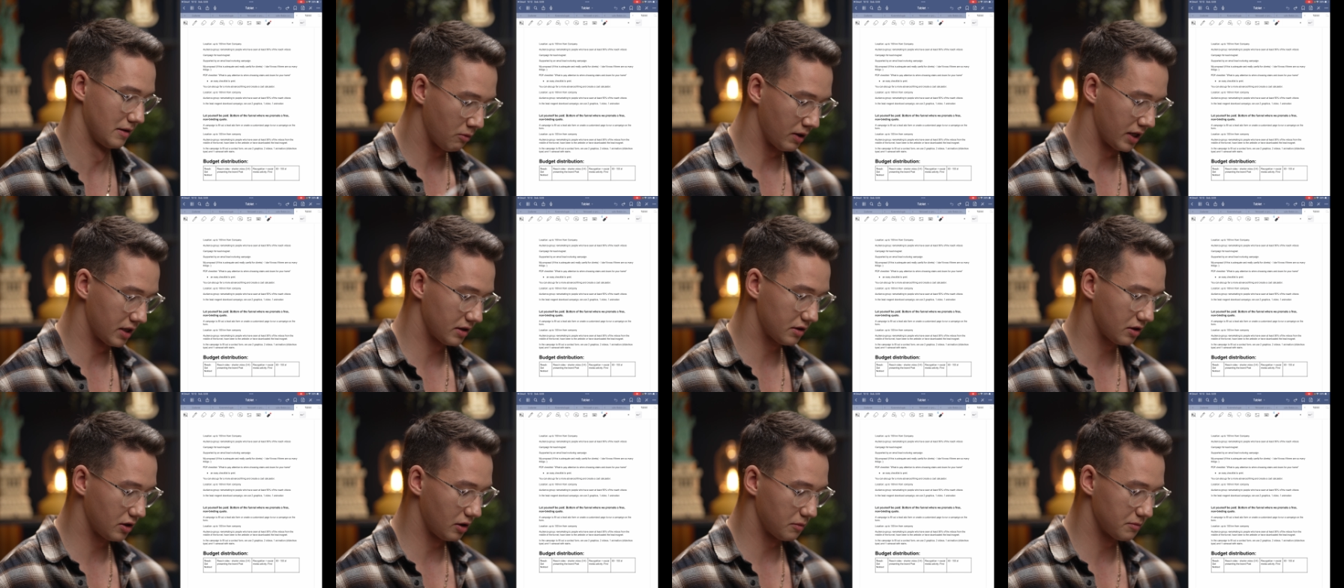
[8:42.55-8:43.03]
When
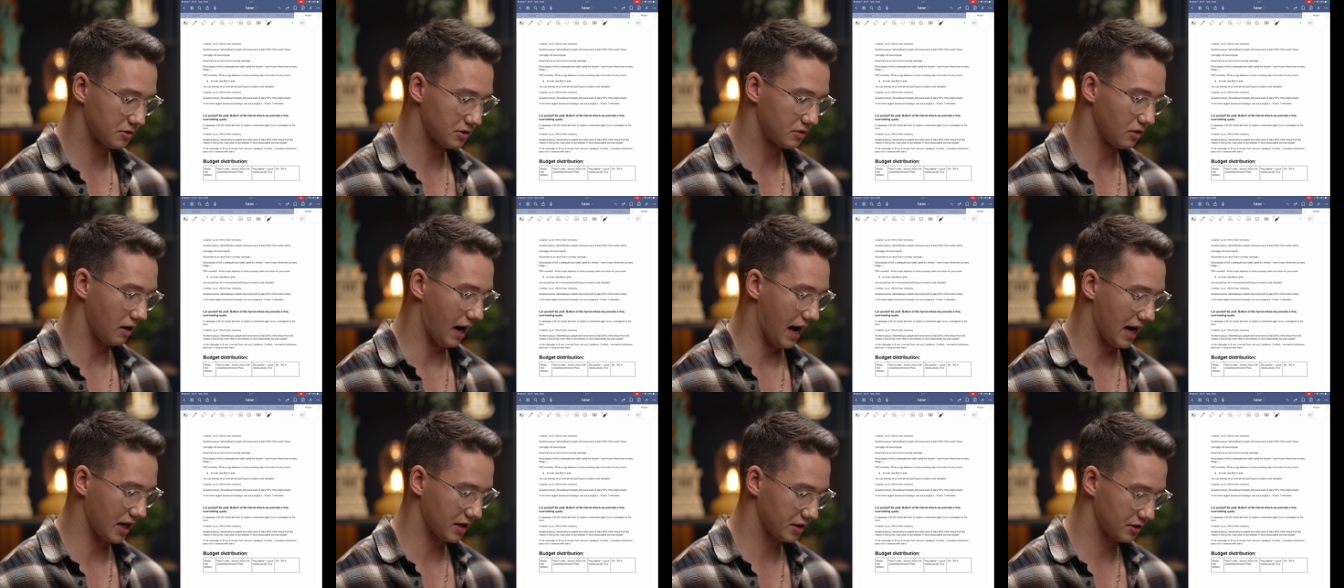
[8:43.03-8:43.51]
it comes
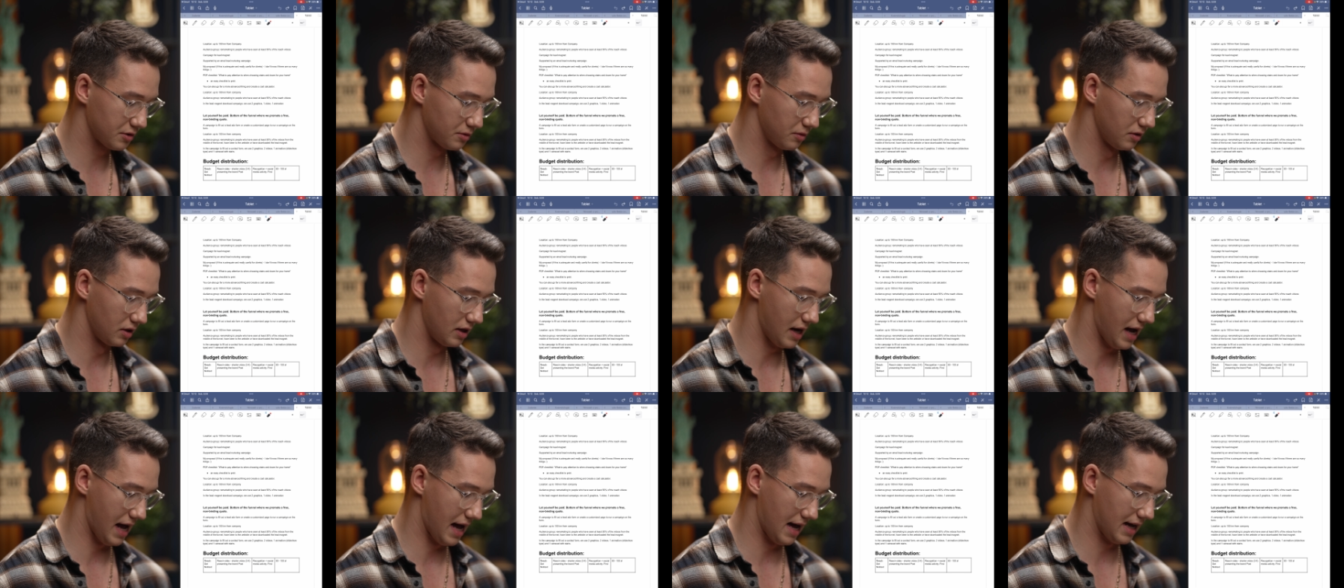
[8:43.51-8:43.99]
to
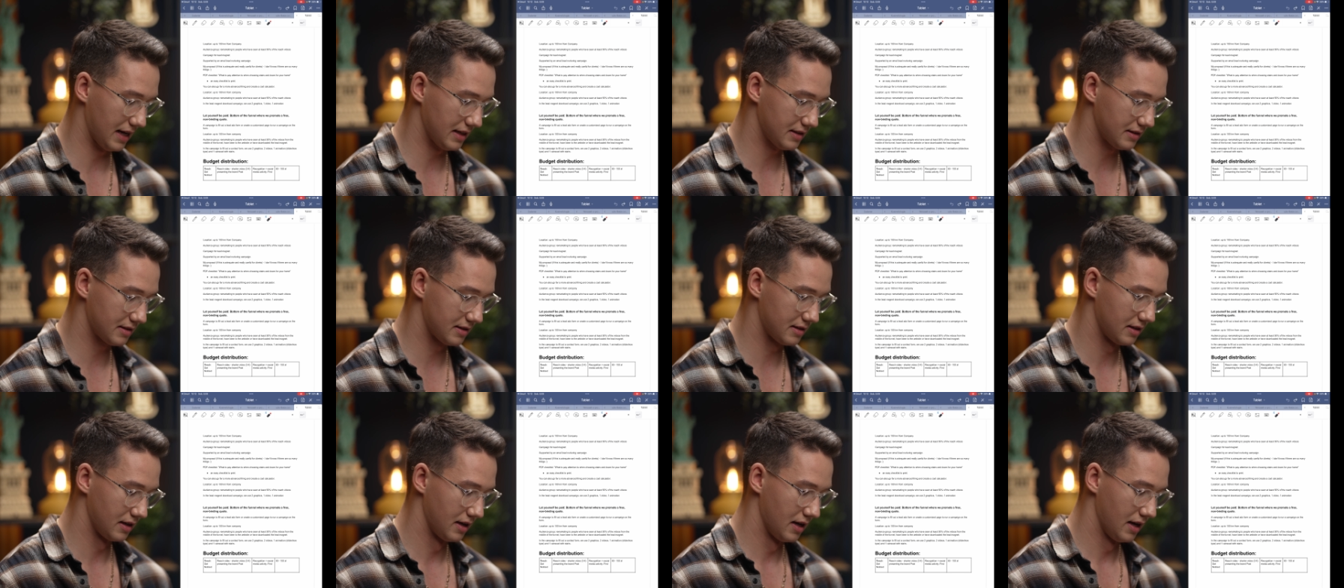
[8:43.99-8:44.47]
actual
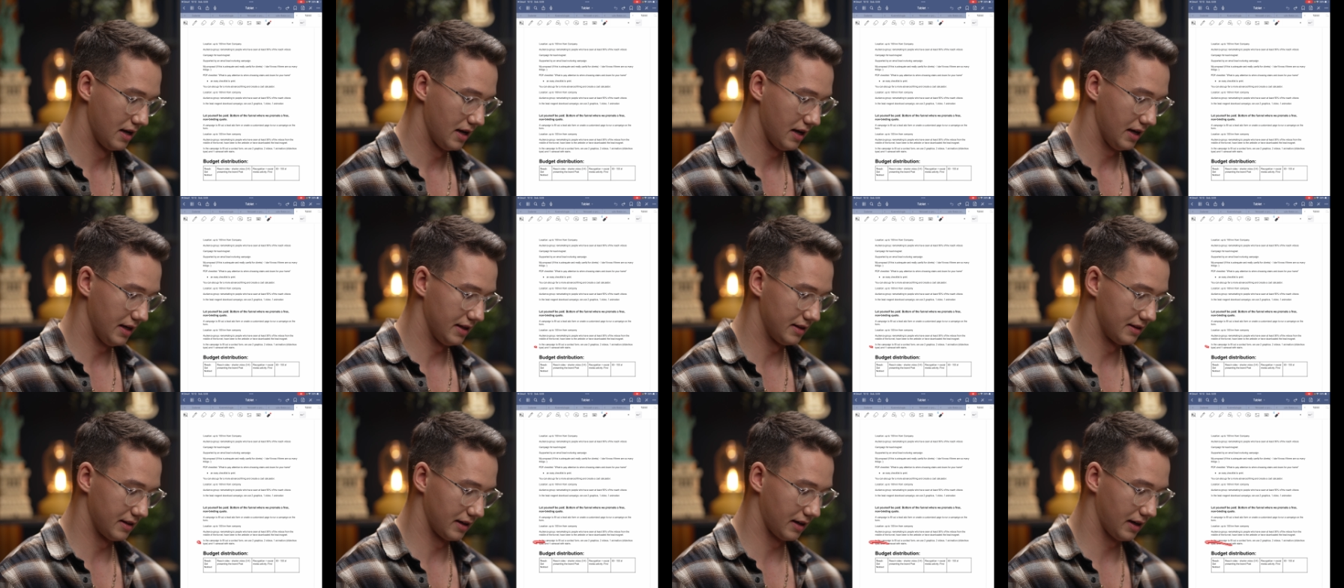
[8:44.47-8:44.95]
ads
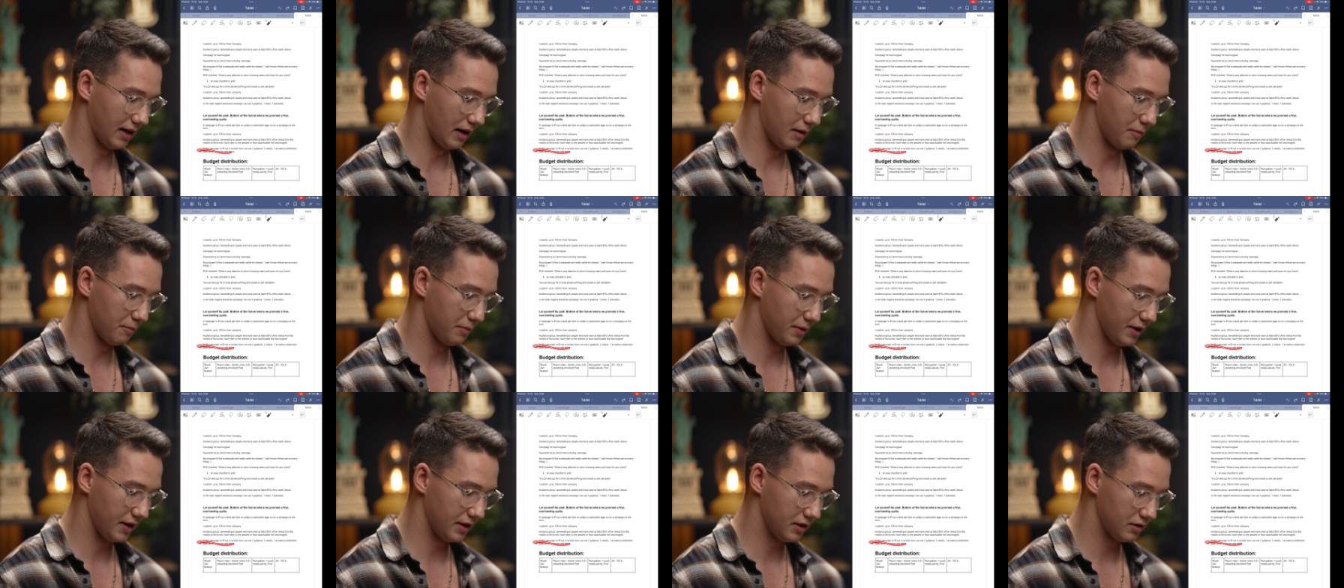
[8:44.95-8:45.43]
in the
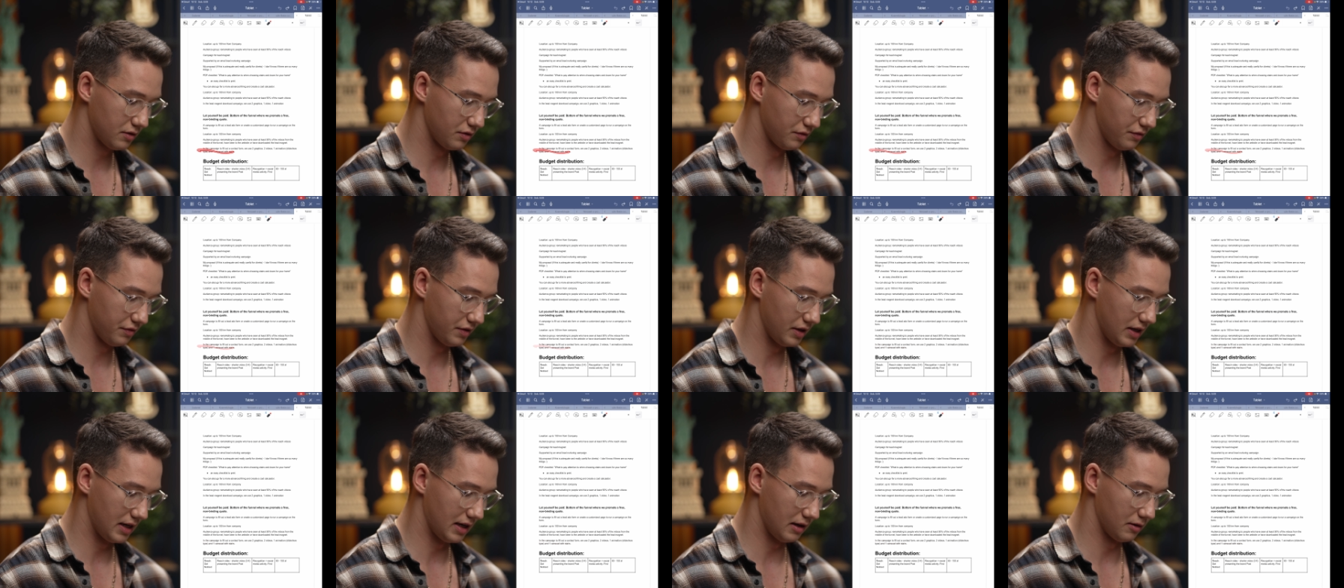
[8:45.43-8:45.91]
campaign to
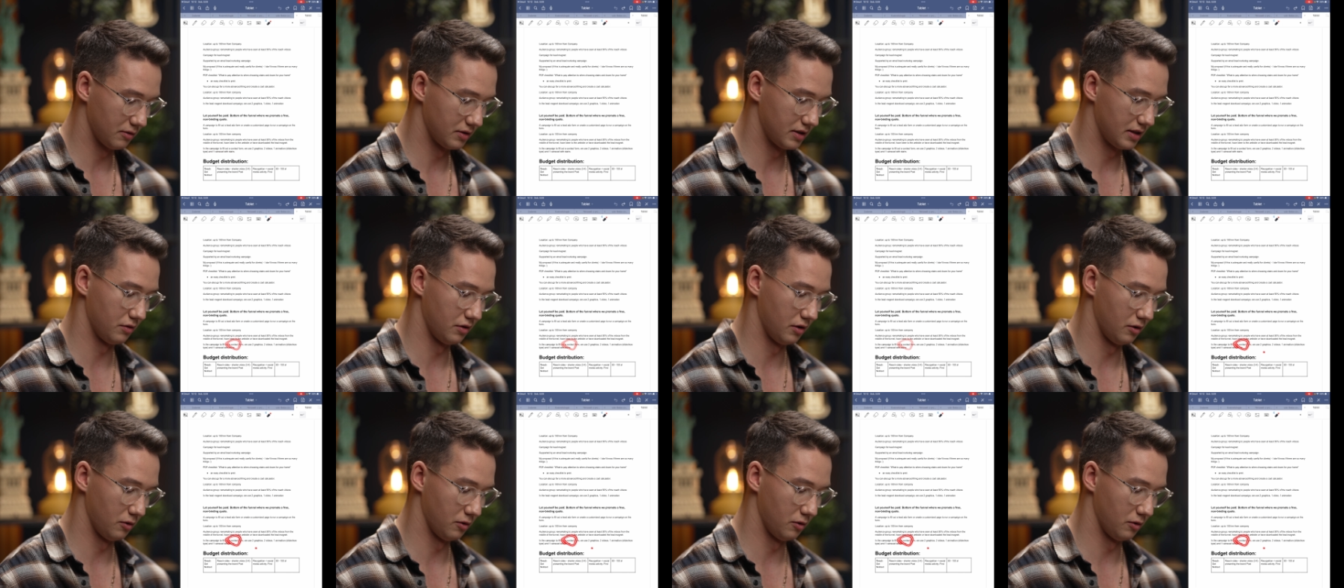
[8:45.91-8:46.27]
fill out,